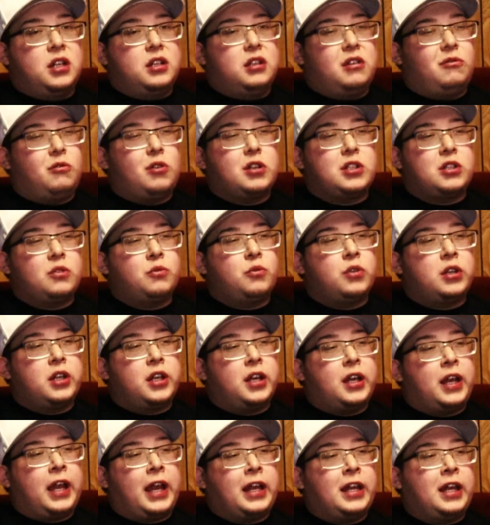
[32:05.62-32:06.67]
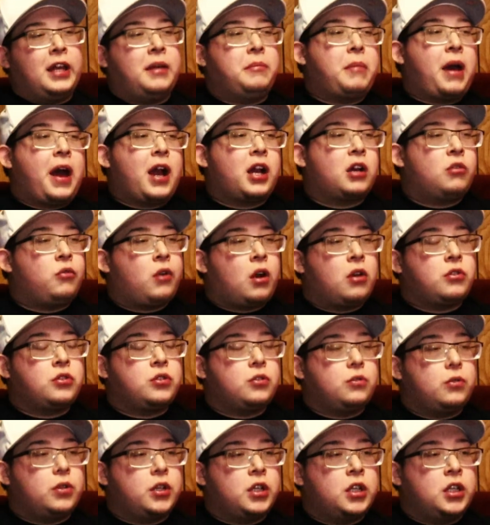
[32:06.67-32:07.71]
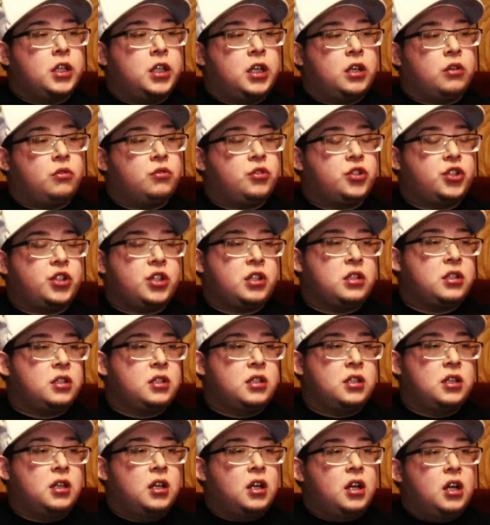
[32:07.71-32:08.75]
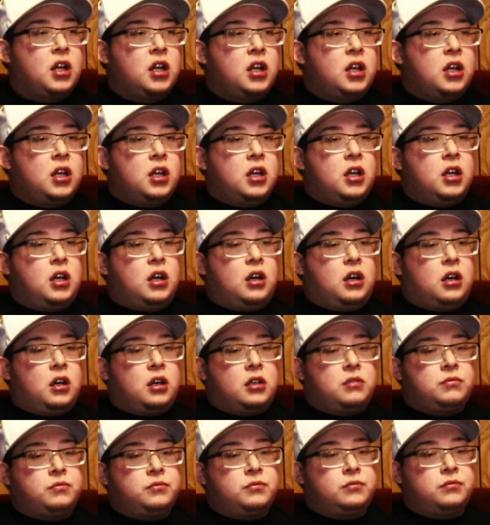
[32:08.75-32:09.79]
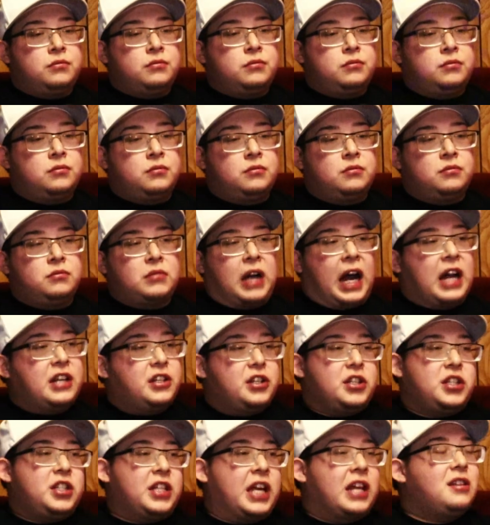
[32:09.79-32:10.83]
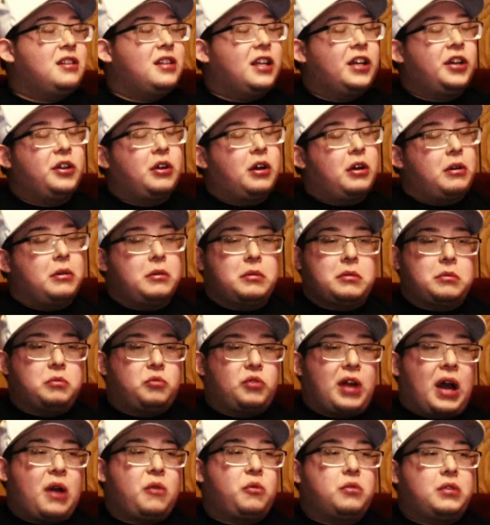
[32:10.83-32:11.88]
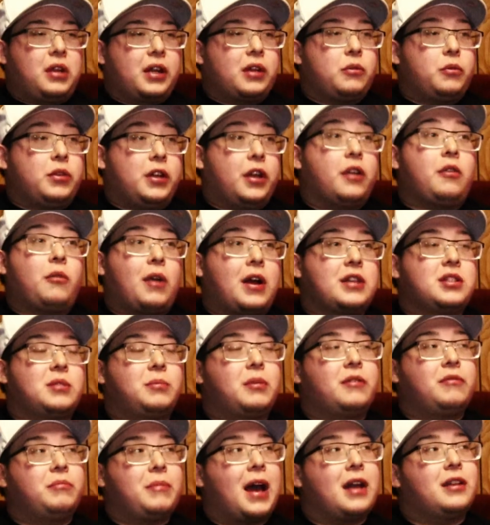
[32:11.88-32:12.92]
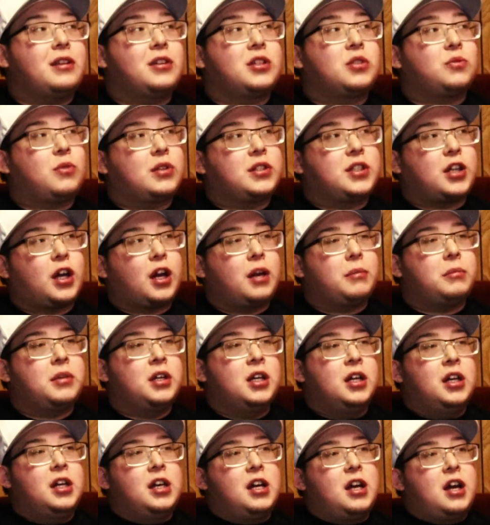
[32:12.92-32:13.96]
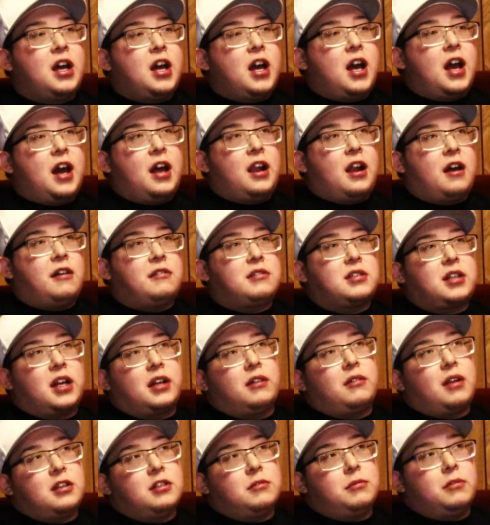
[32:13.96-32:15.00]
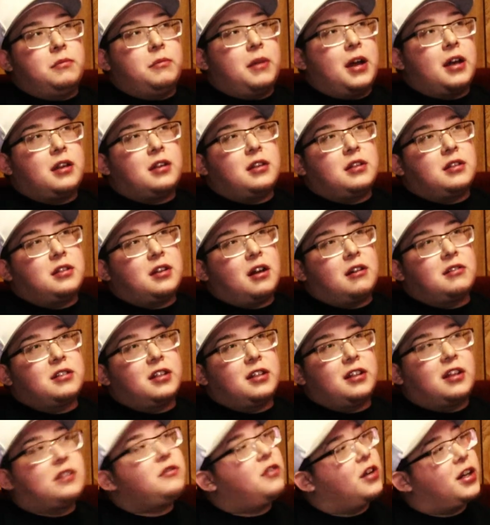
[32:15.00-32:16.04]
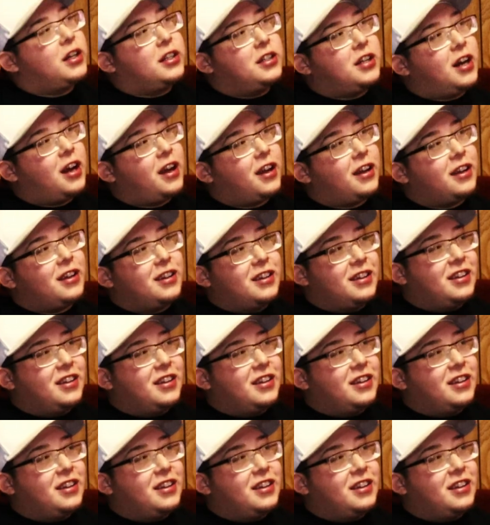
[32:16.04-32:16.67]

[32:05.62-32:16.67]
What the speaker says: wasn't really any background to it. It was just, I just said that, like, we need to rise above madness one time, and I was like, rise above madness. I was like, that's fucking tight.